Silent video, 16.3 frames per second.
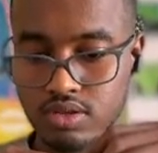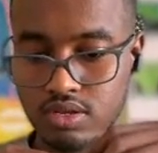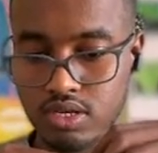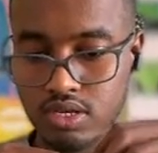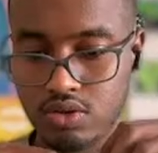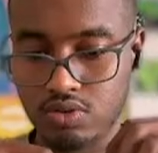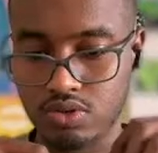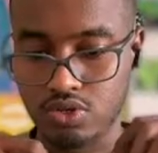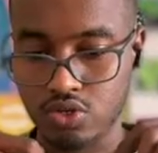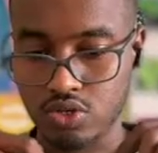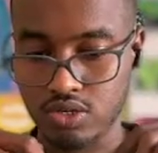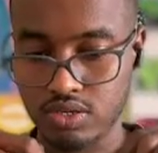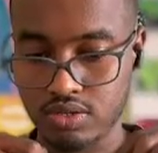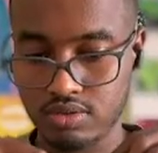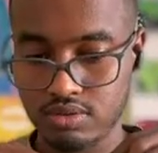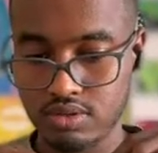Good
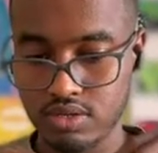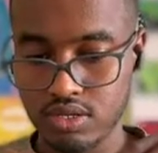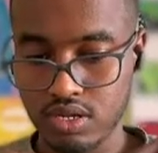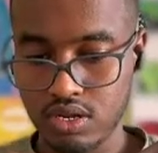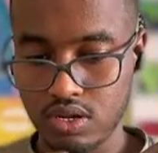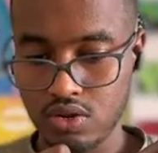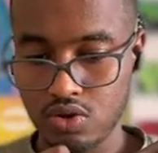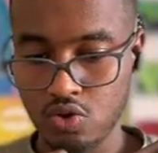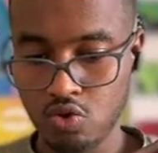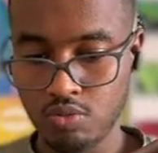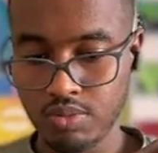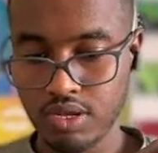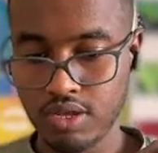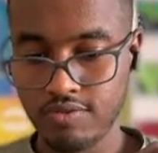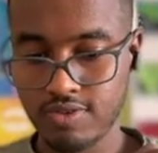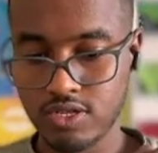choice. Loom
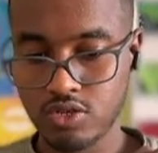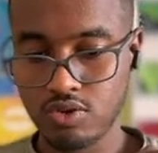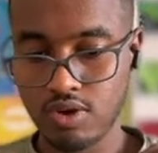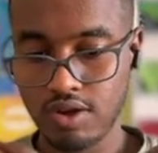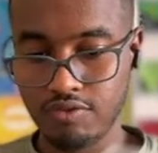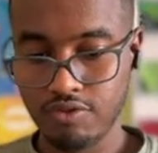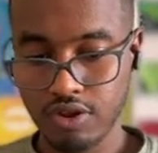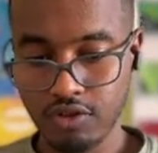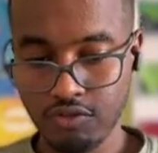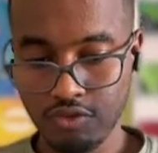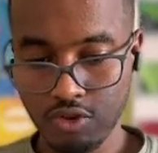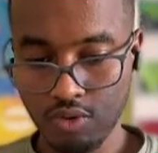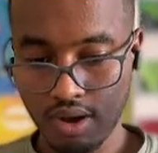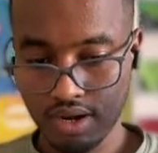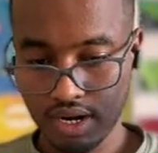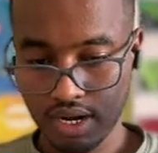gives you a free view
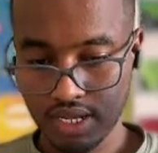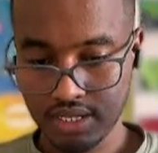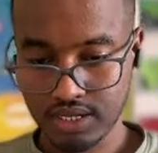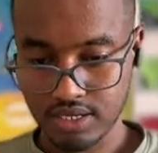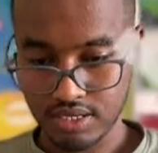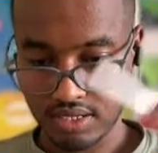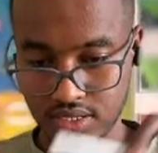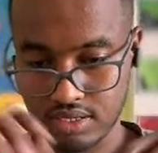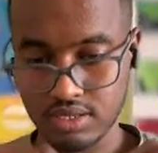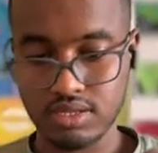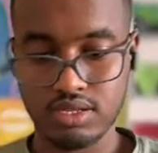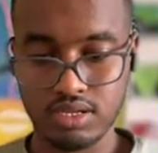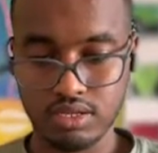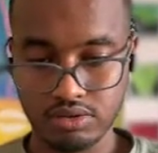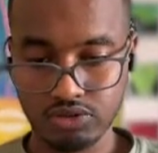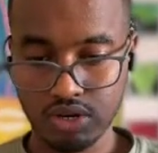analytics.
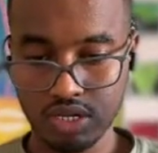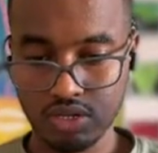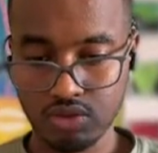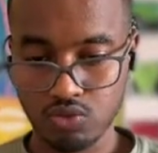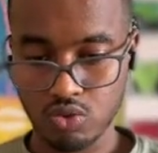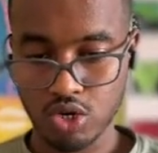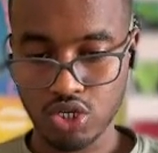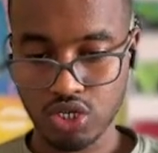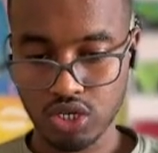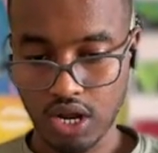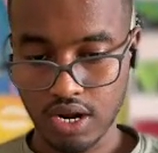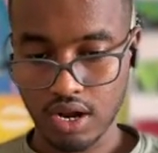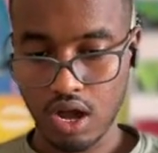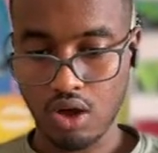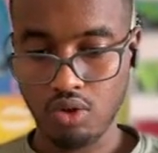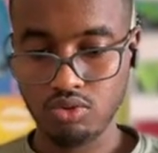Great. Watch and
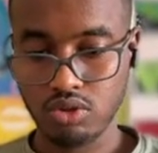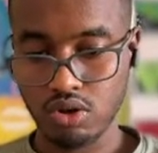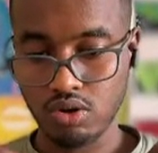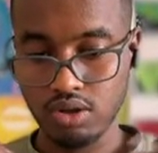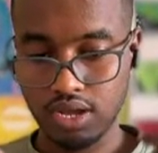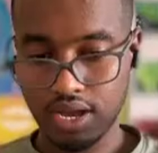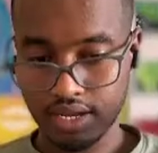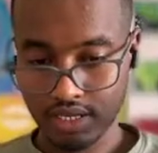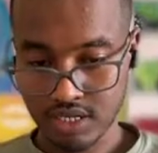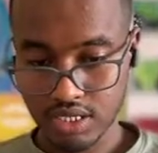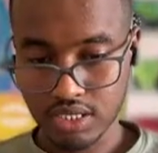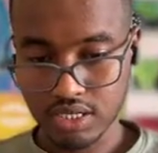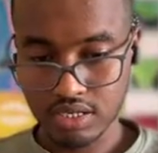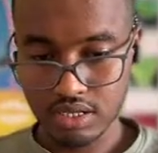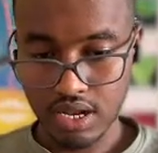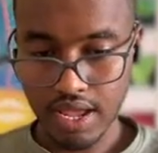how long, and
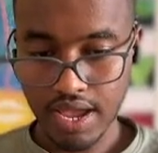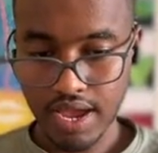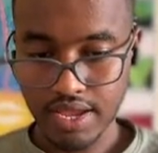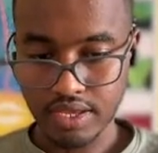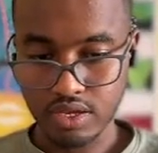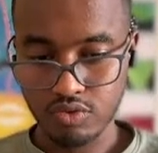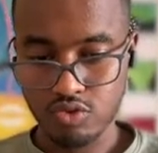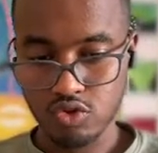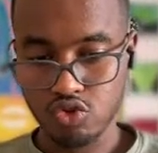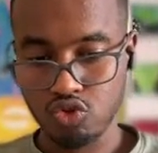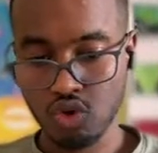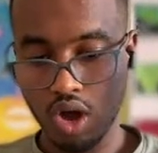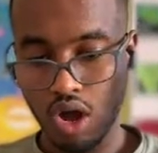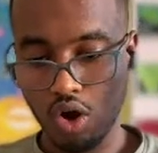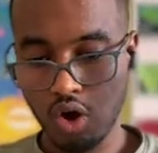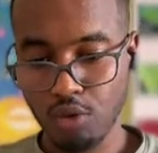instantly AI gives you
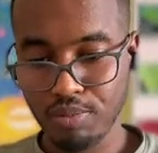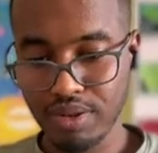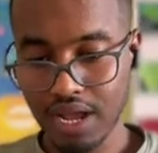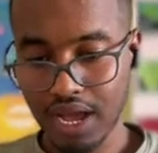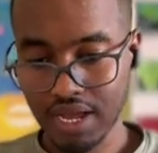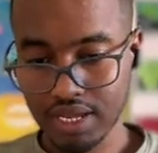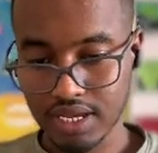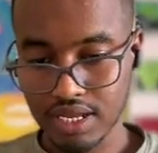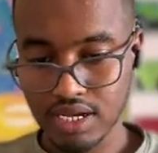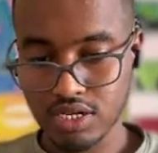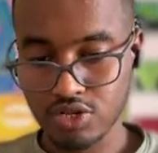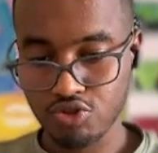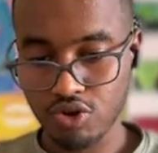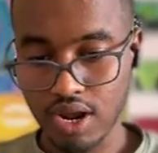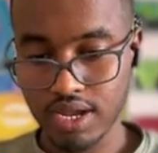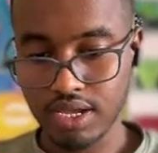a open and click
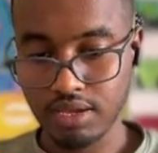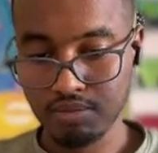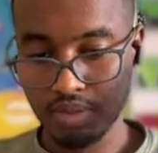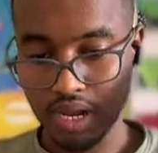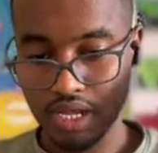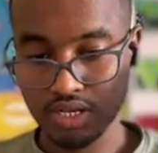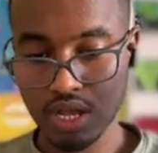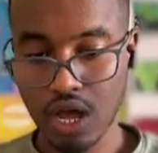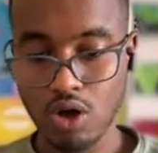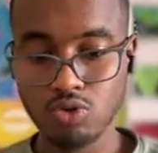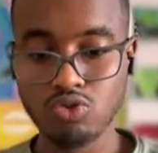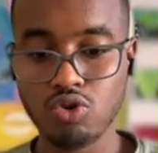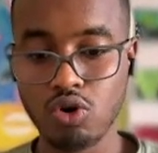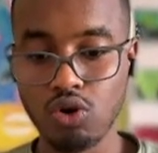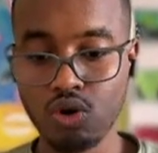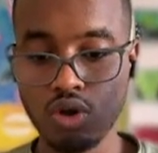tracking plus
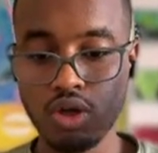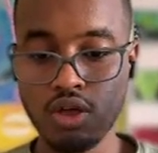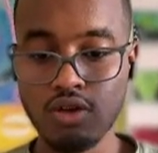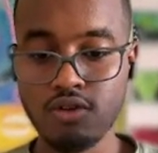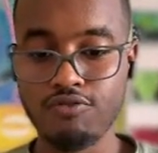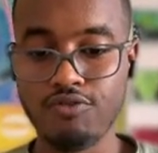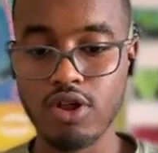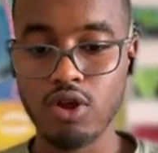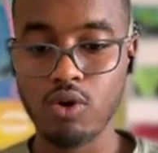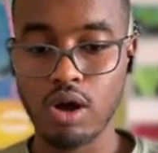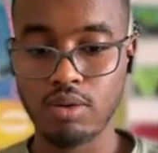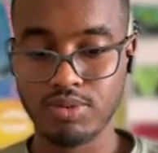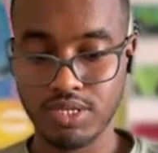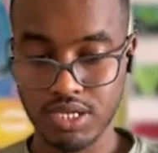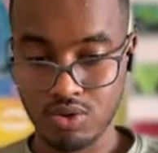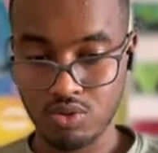auto follow-up
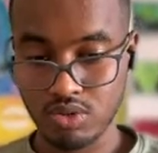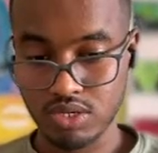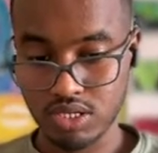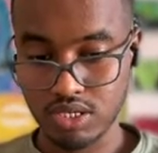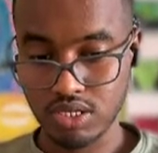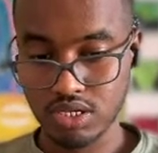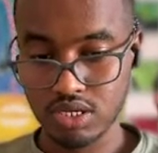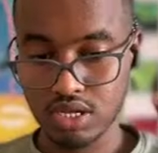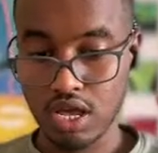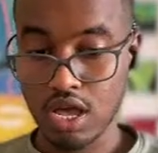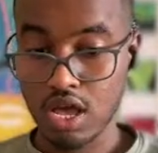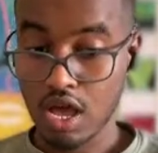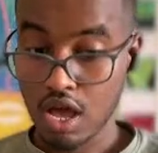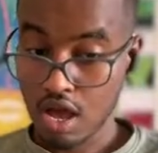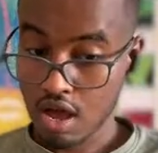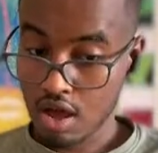sequences.
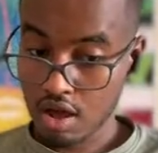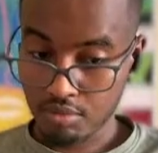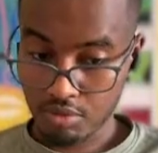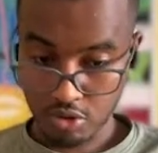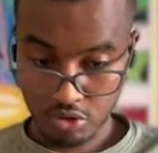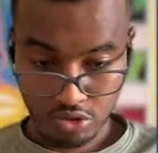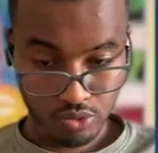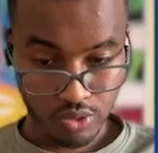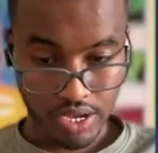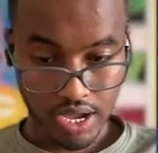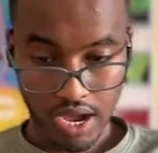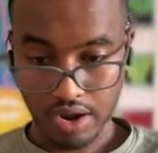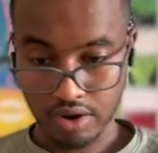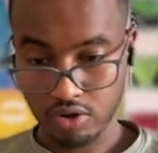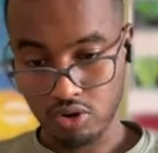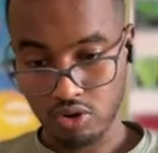Both we
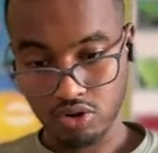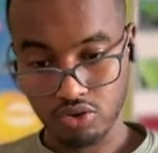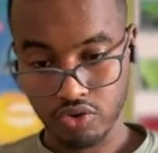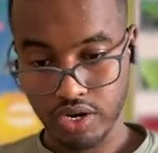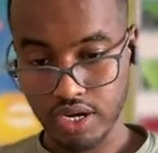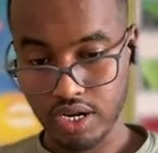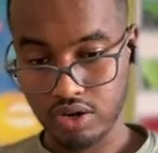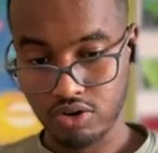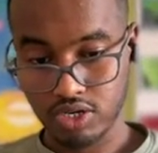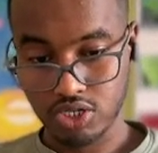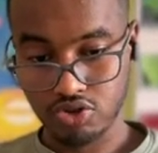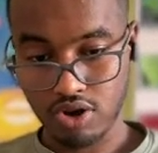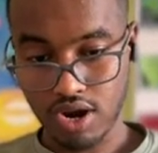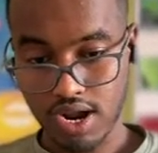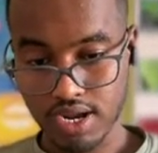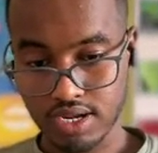are already on a
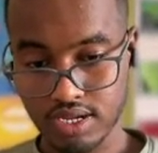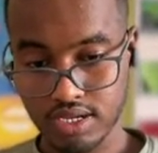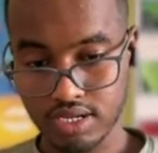track.